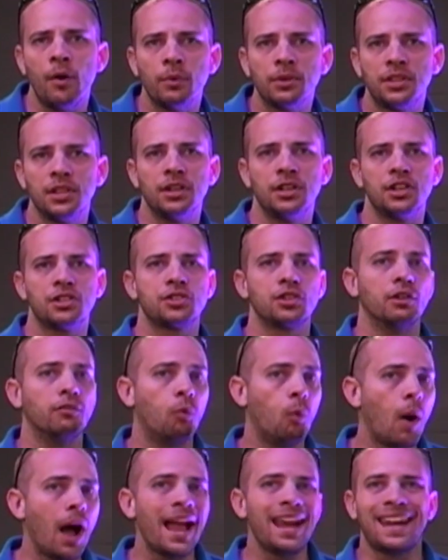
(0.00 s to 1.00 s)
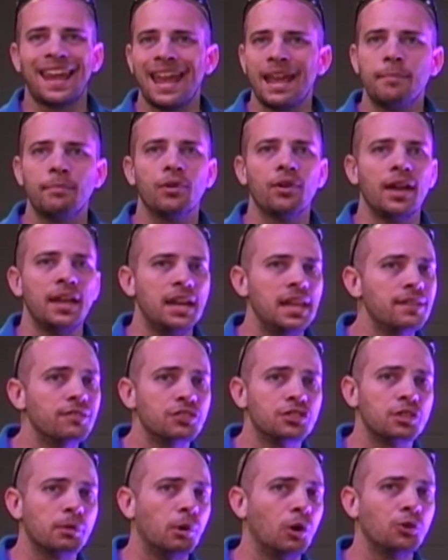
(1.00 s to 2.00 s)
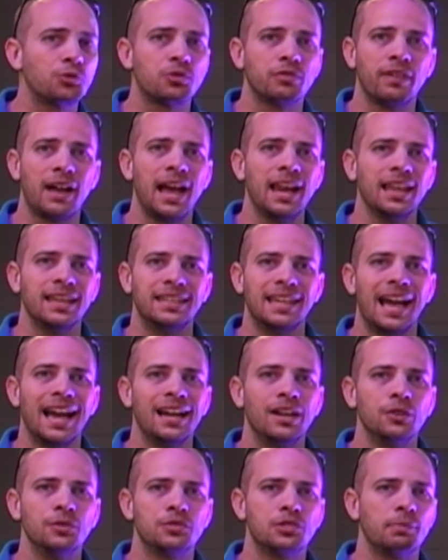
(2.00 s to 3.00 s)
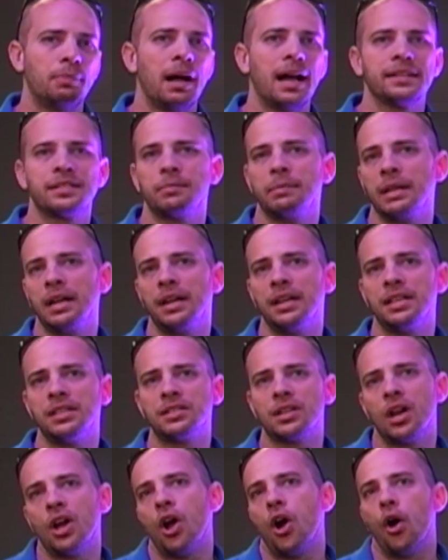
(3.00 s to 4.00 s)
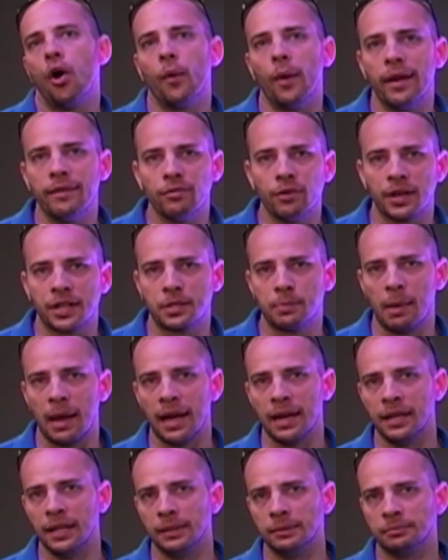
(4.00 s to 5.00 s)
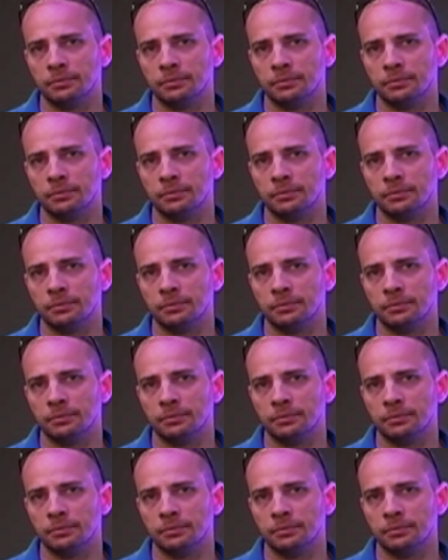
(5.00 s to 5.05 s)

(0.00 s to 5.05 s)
with the addition of white, amber, and even some ultraviolet diodes, the possibilities are ever expanding.